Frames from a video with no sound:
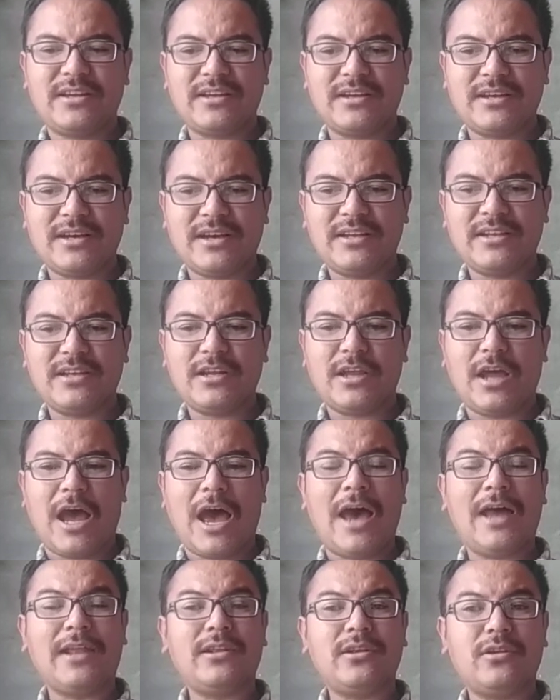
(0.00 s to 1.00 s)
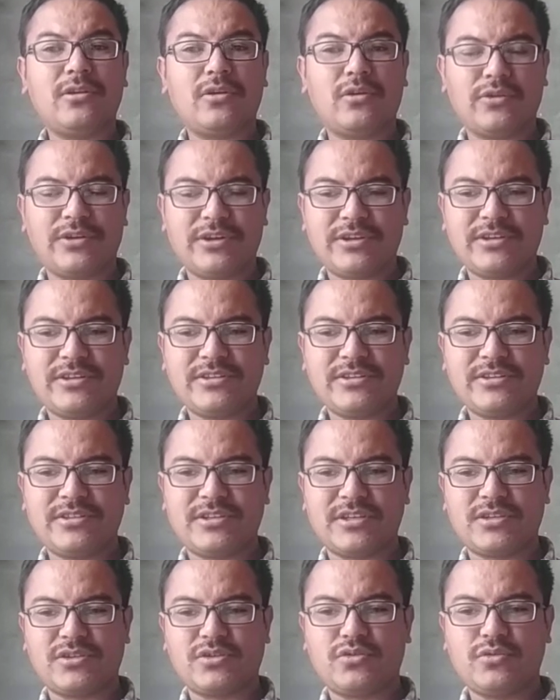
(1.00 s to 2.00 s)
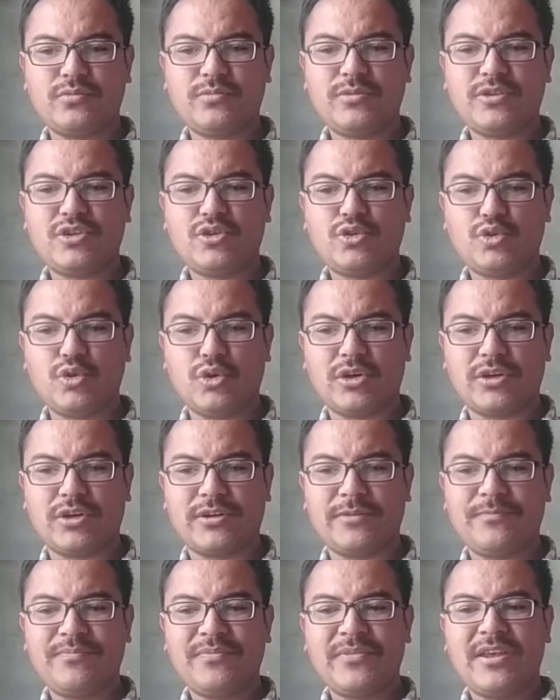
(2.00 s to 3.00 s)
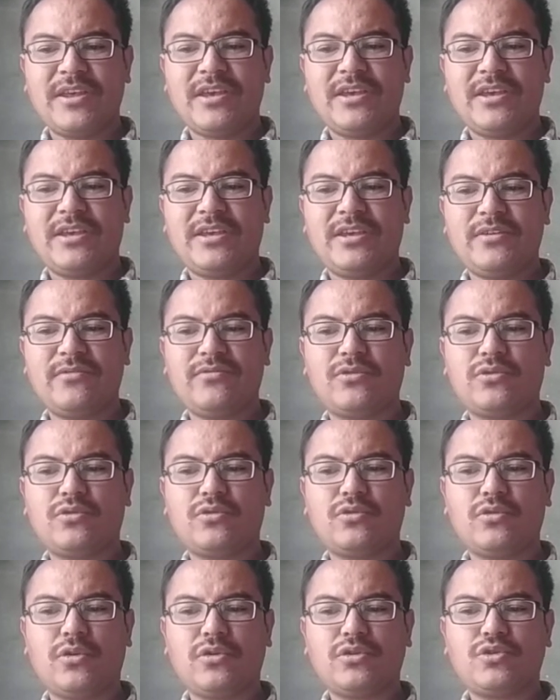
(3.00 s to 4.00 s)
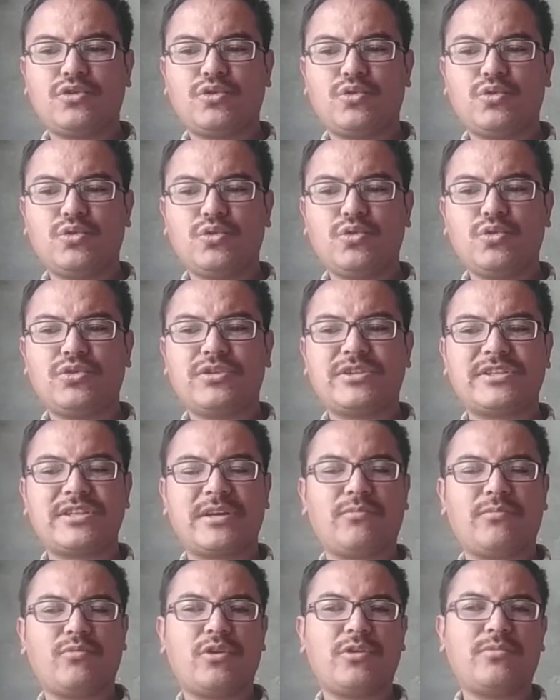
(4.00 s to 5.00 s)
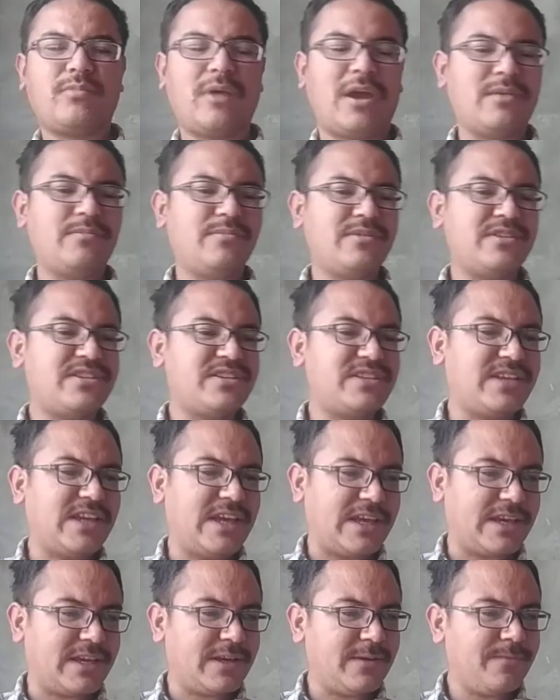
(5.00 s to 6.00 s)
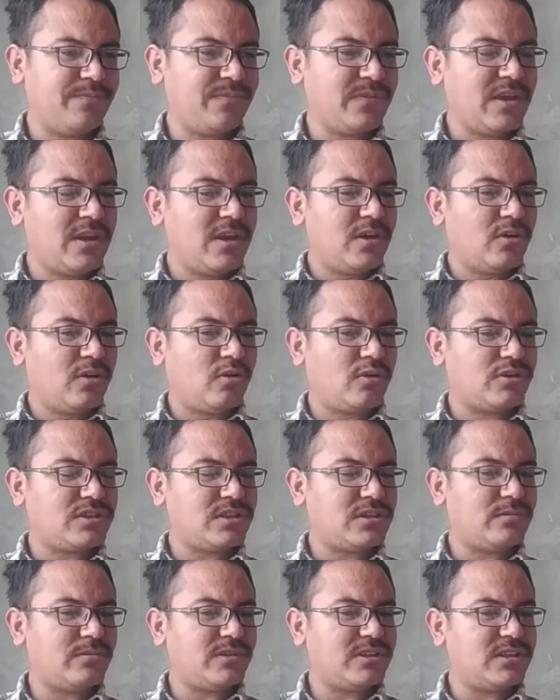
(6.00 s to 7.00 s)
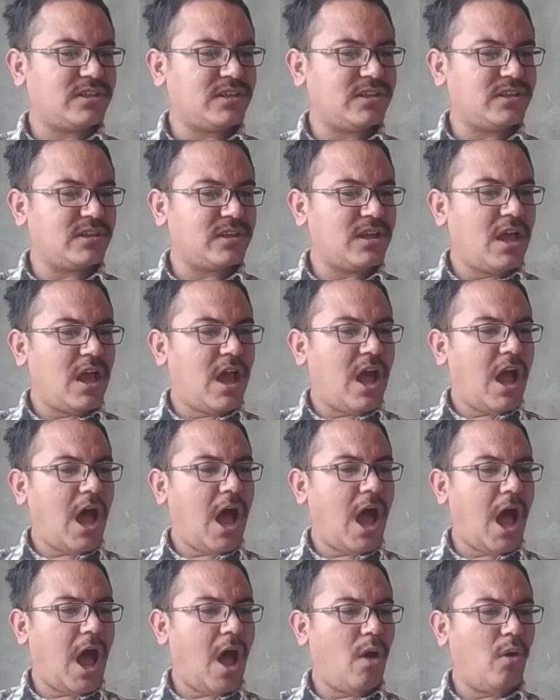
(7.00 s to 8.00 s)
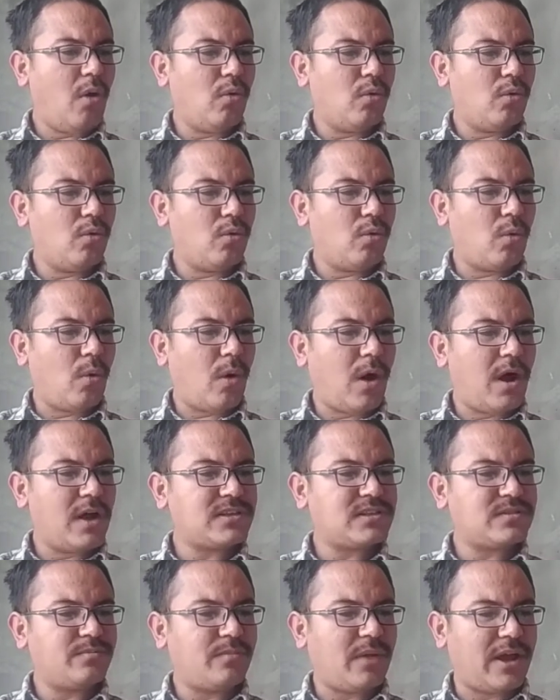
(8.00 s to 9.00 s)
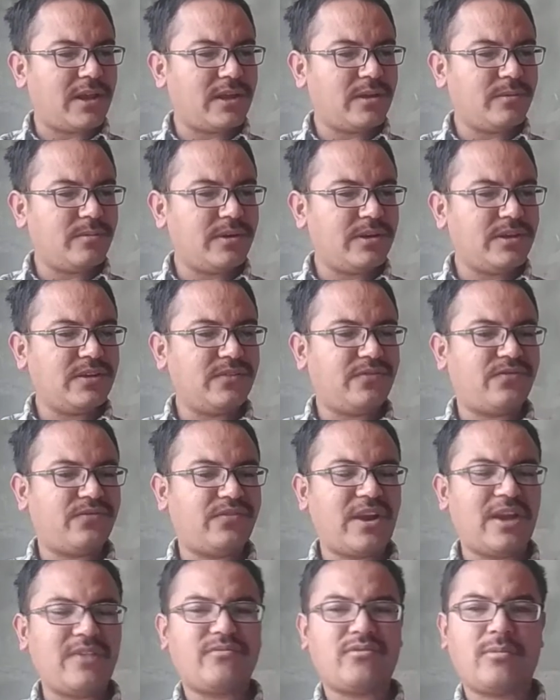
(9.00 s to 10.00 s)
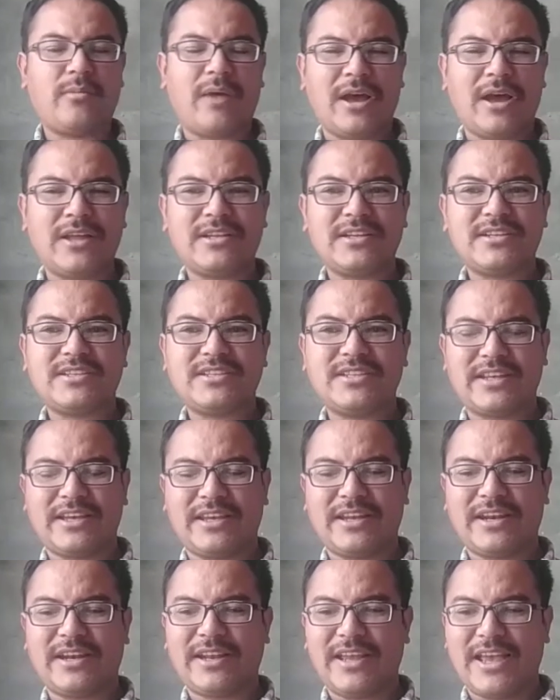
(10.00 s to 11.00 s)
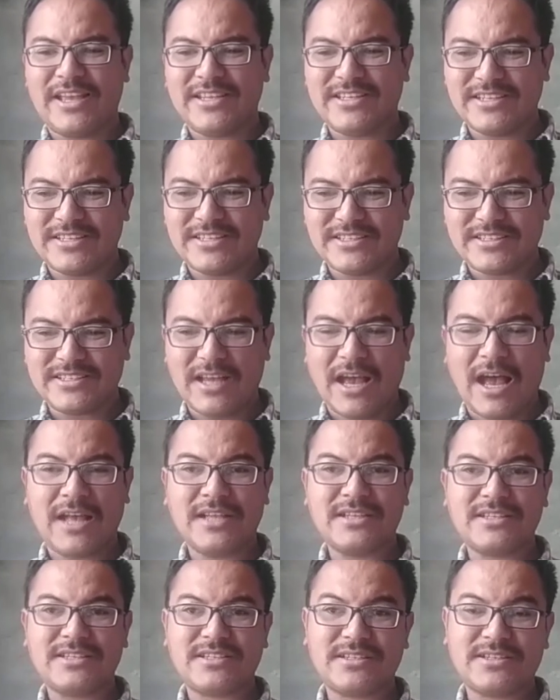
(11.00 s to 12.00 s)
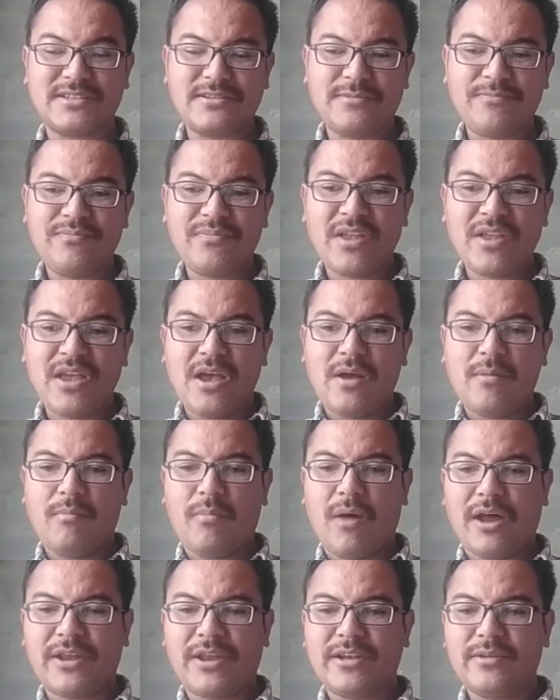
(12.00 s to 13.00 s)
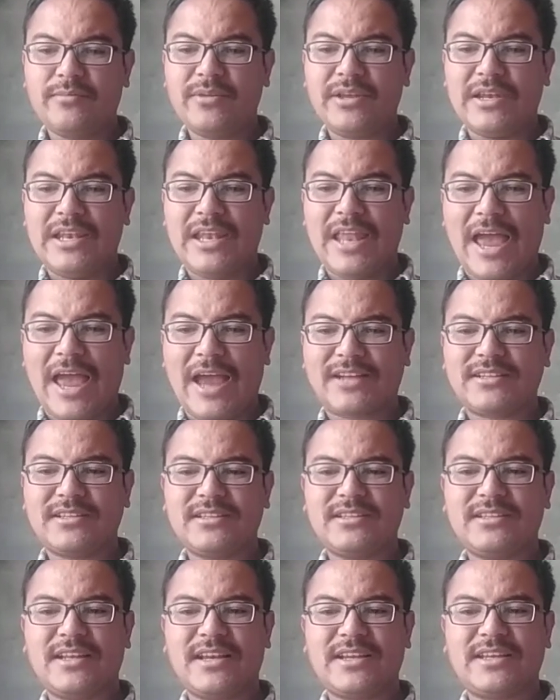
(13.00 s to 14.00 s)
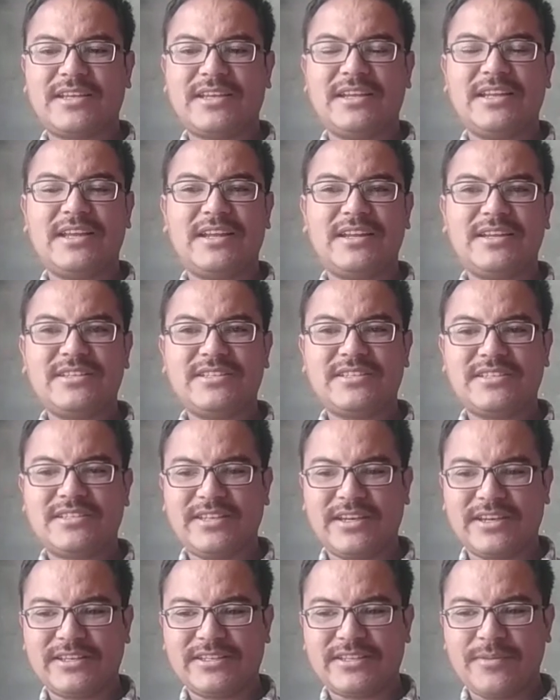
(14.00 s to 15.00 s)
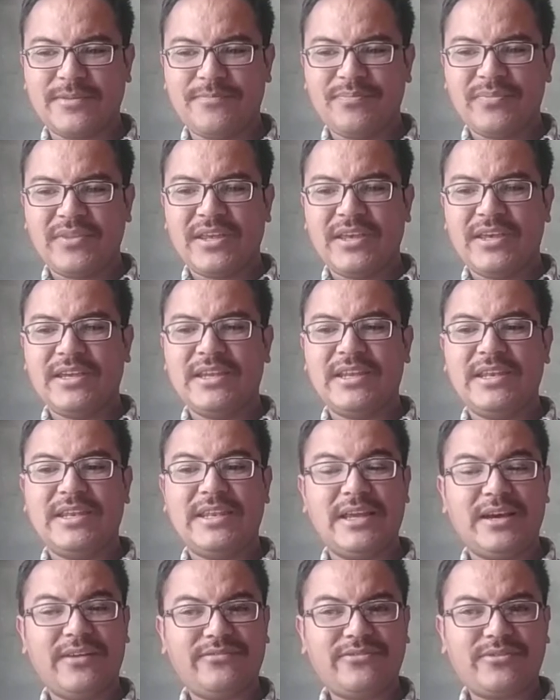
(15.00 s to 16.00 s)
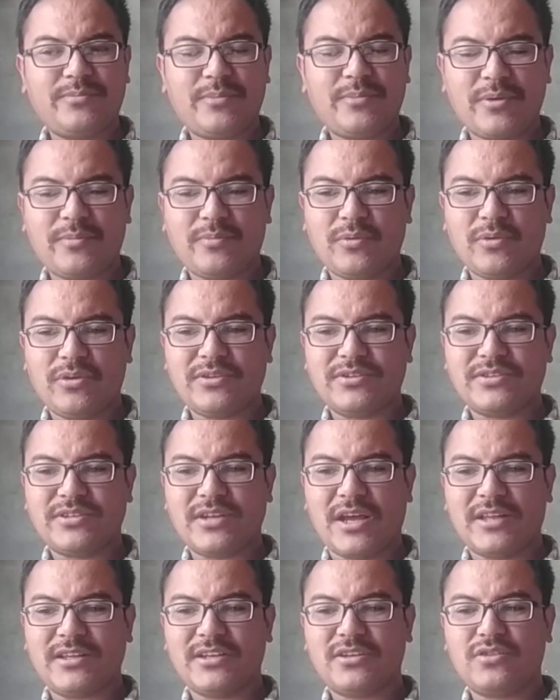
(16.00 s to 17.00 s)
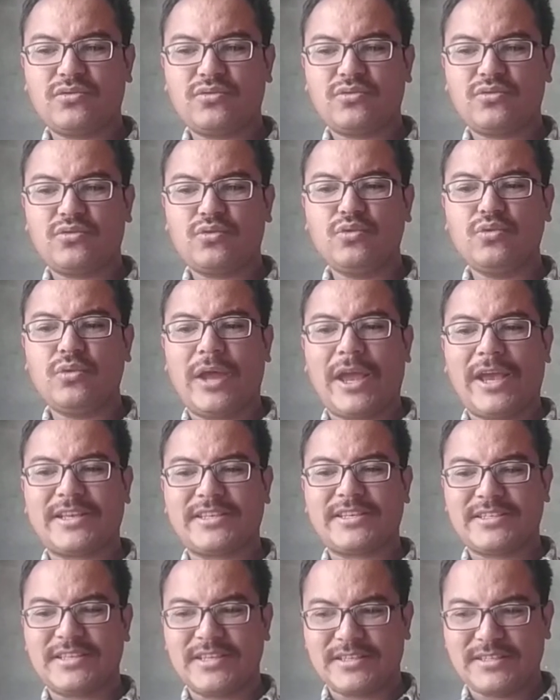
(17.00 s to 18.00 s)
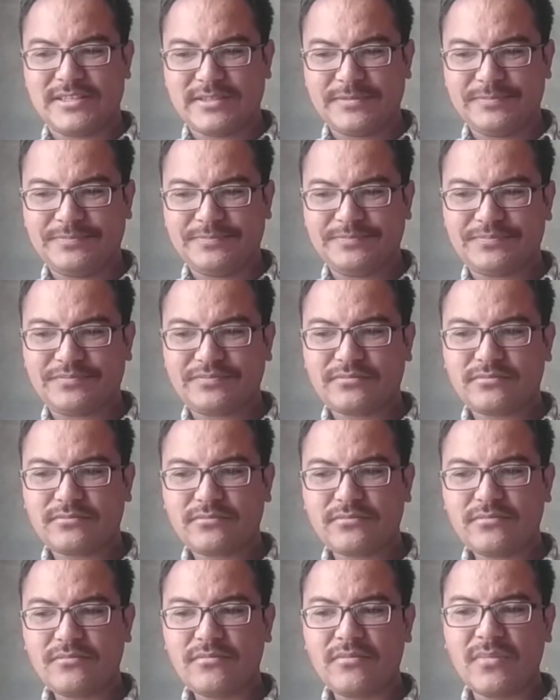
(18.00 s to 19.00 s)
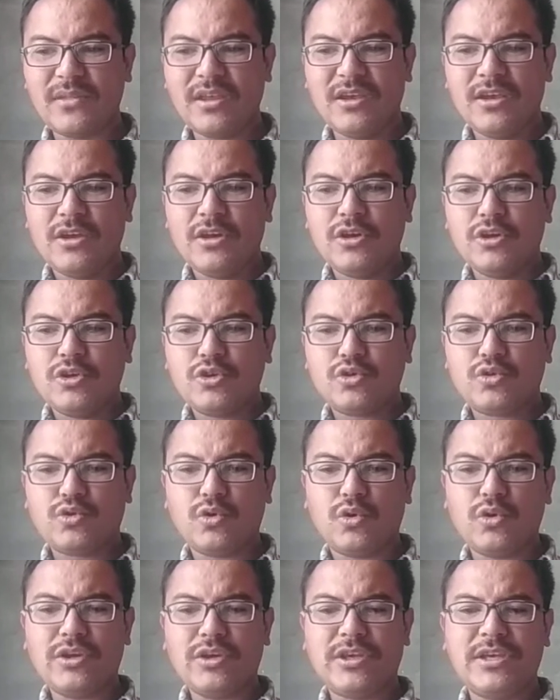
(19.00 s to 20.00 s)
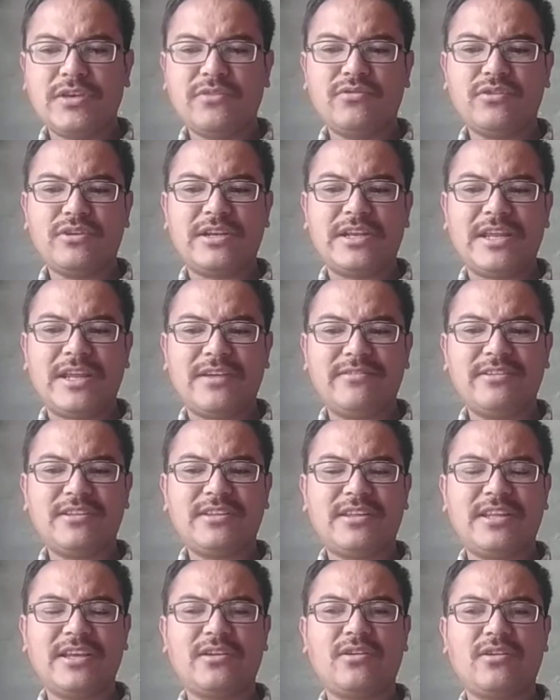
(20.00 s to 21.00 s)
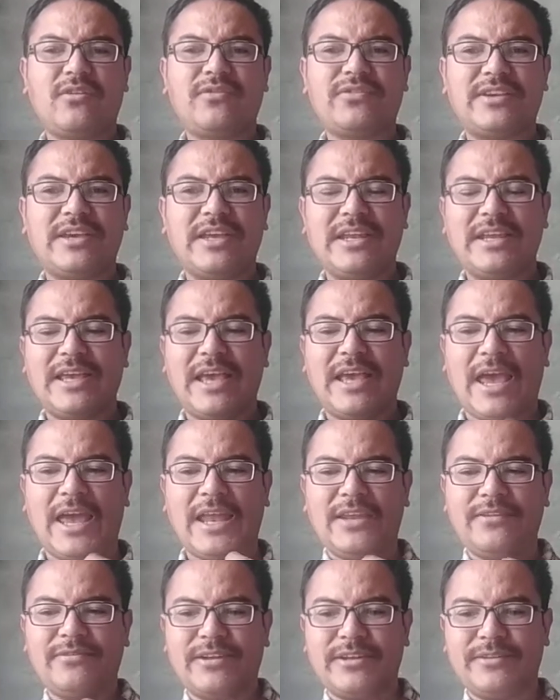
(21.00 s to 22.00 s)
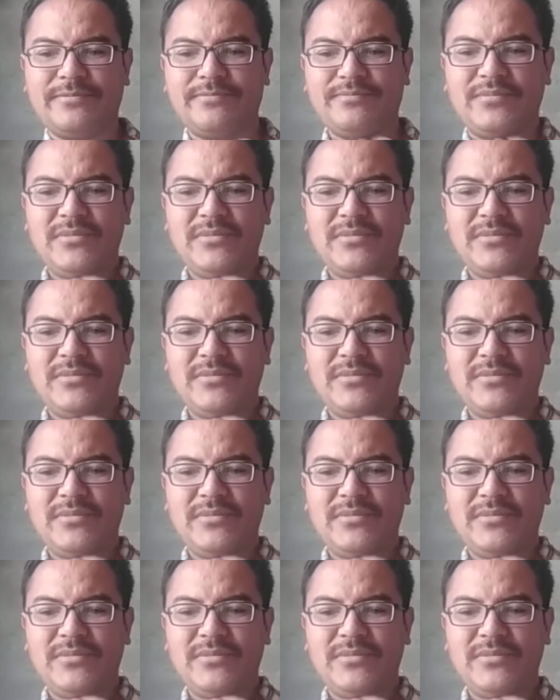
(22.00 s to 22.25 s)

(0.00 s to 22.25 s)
gun unloaded, just to be sure he would not shoot someone by mistake. Question number third. How was Barnaby different from other secret agents? Answer: Barnaby lacked the killer instinct. He loved people rather to excess. So he would never think of killing anyone.